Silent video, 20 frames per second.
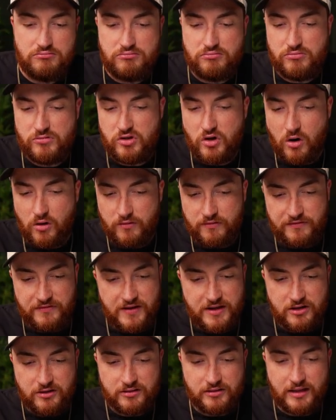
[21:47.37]
don't
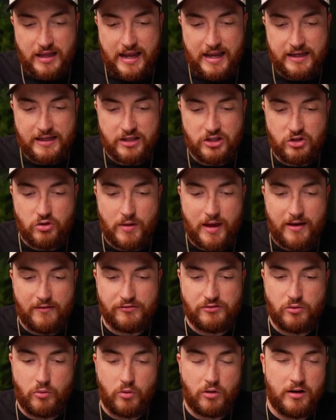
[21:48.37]
feel like you
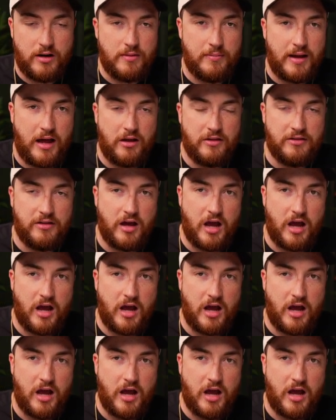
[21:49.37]
have to worry about